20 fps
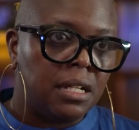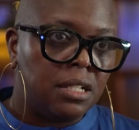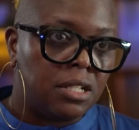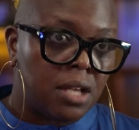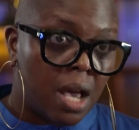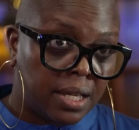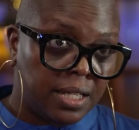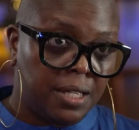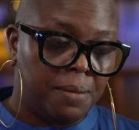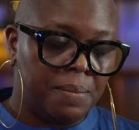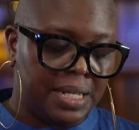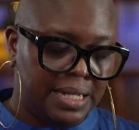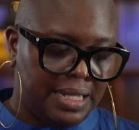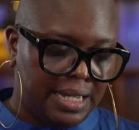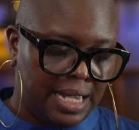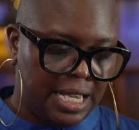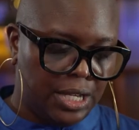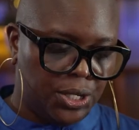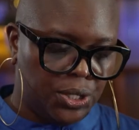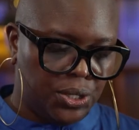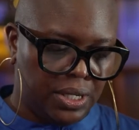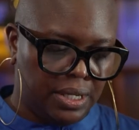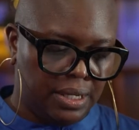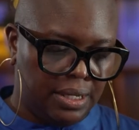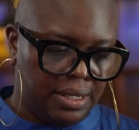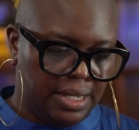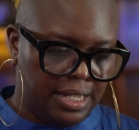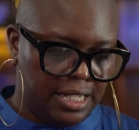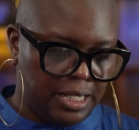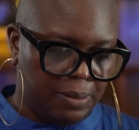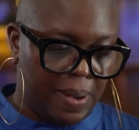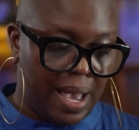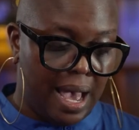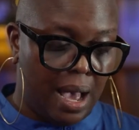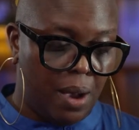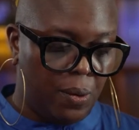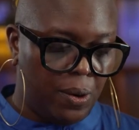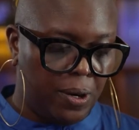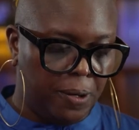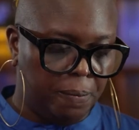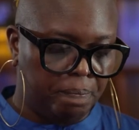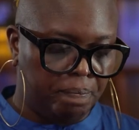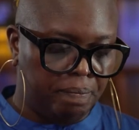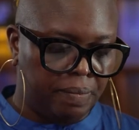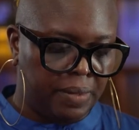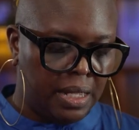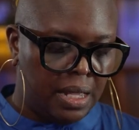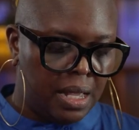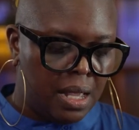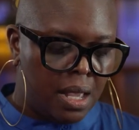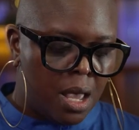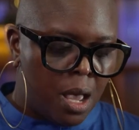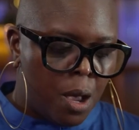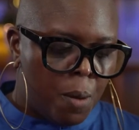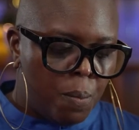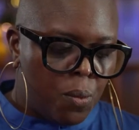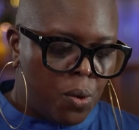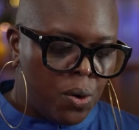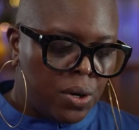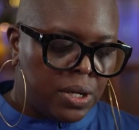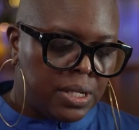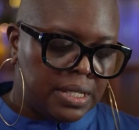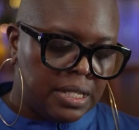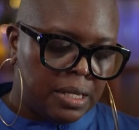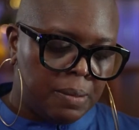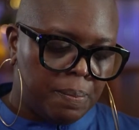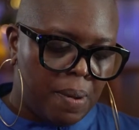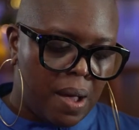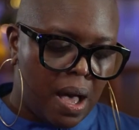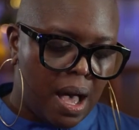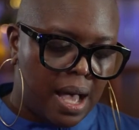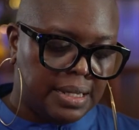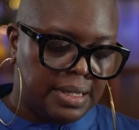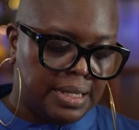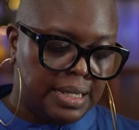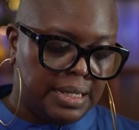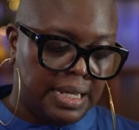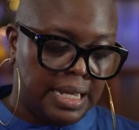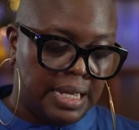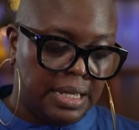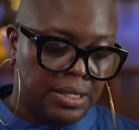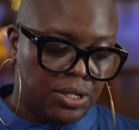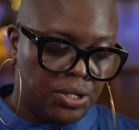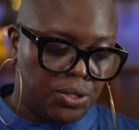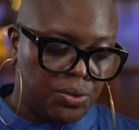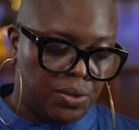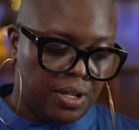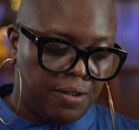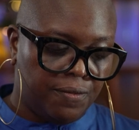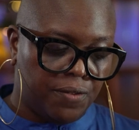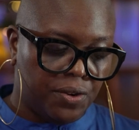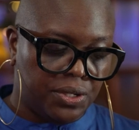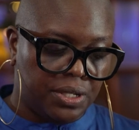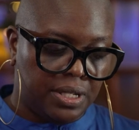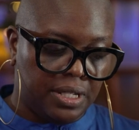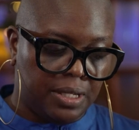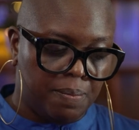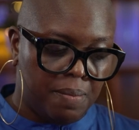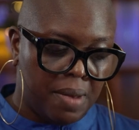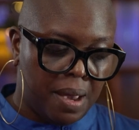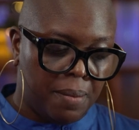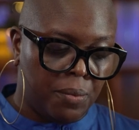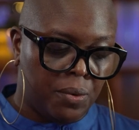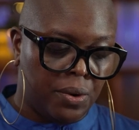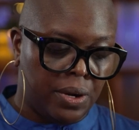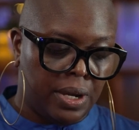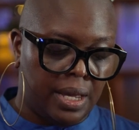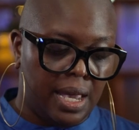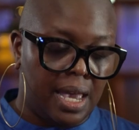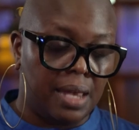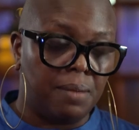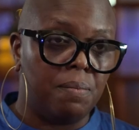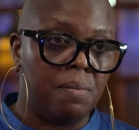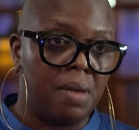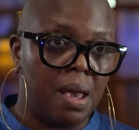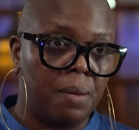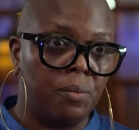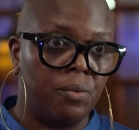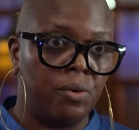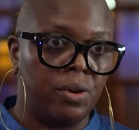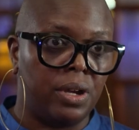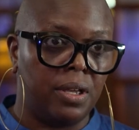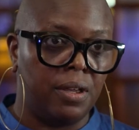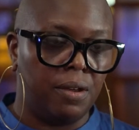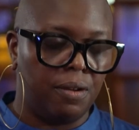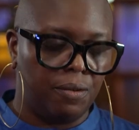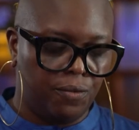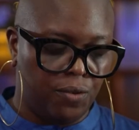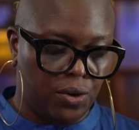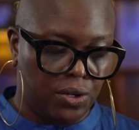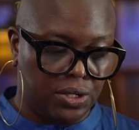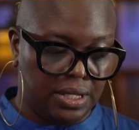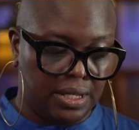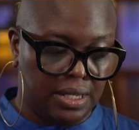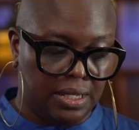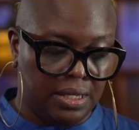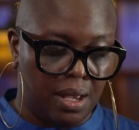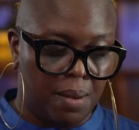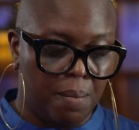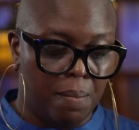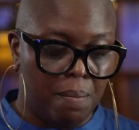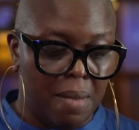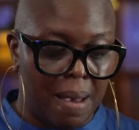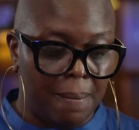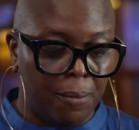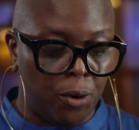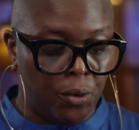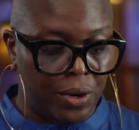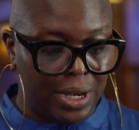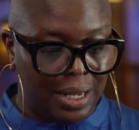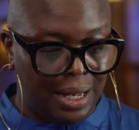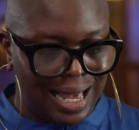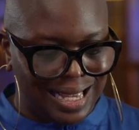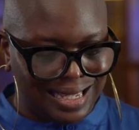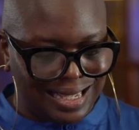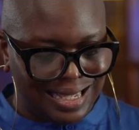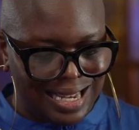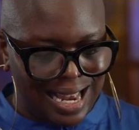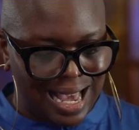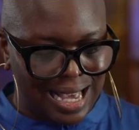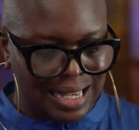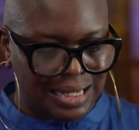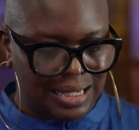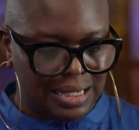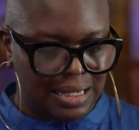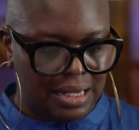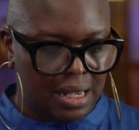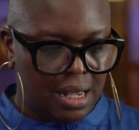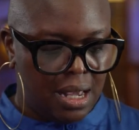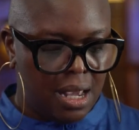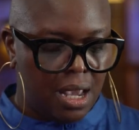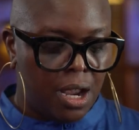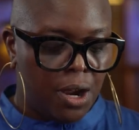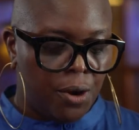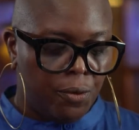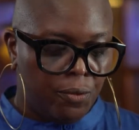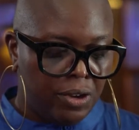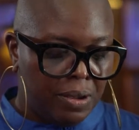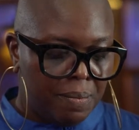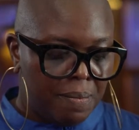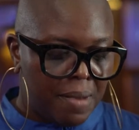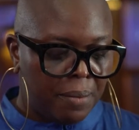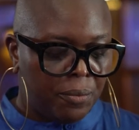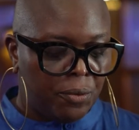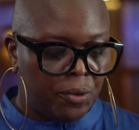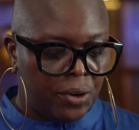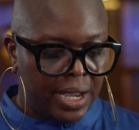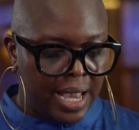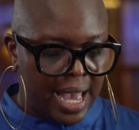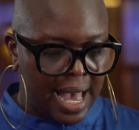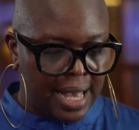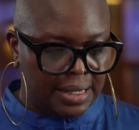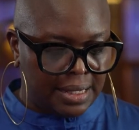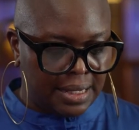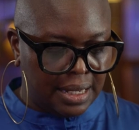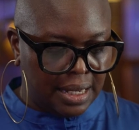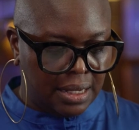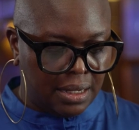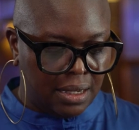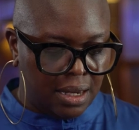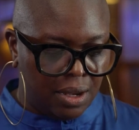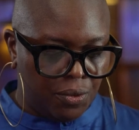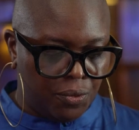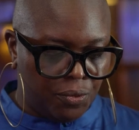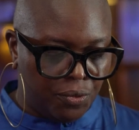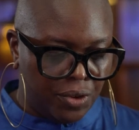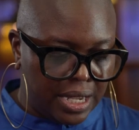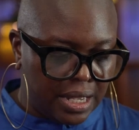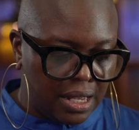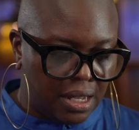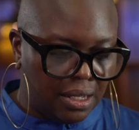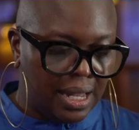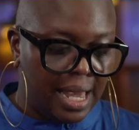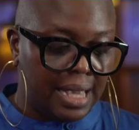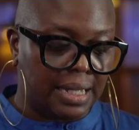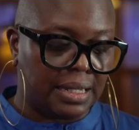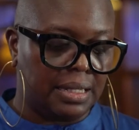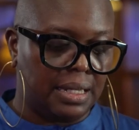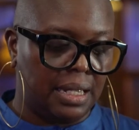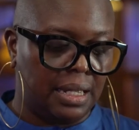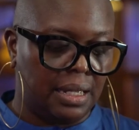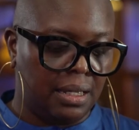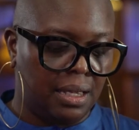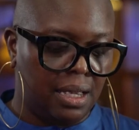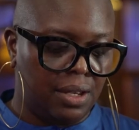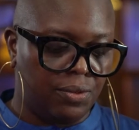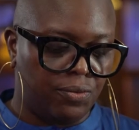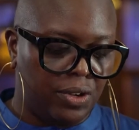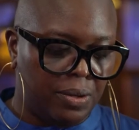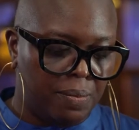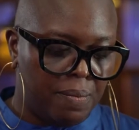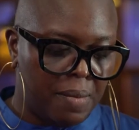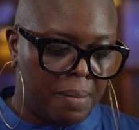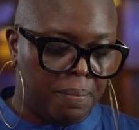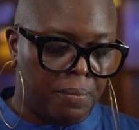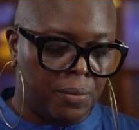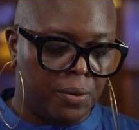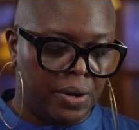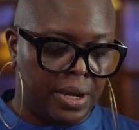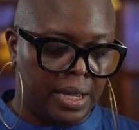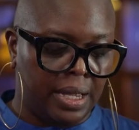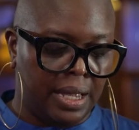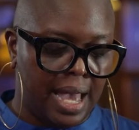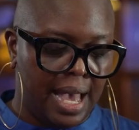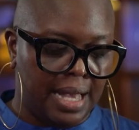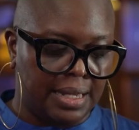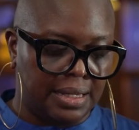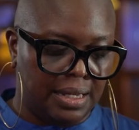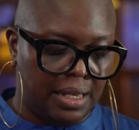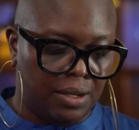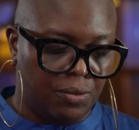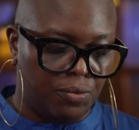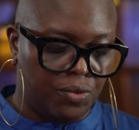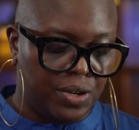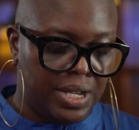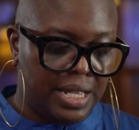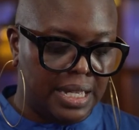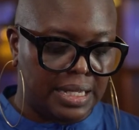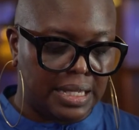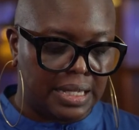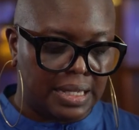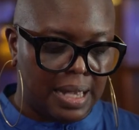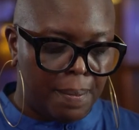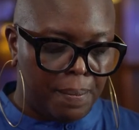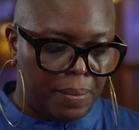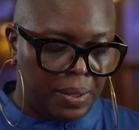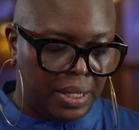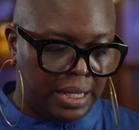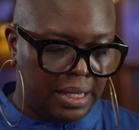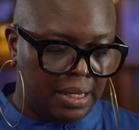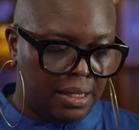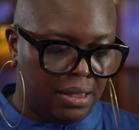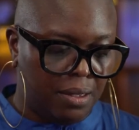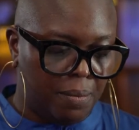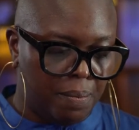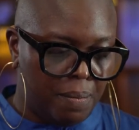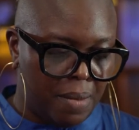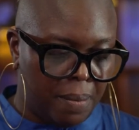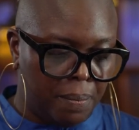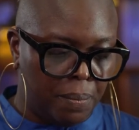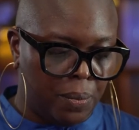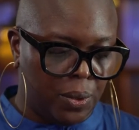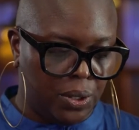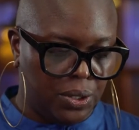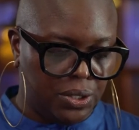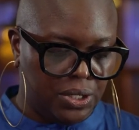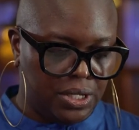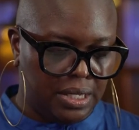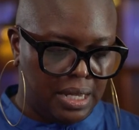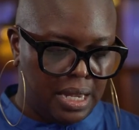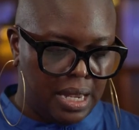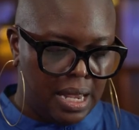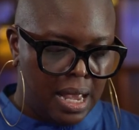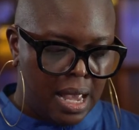Documentation is power. Morrison posits history versus memory and memory versus memorylessness. Rememory as in recollecting and remembering as in reassembling the members,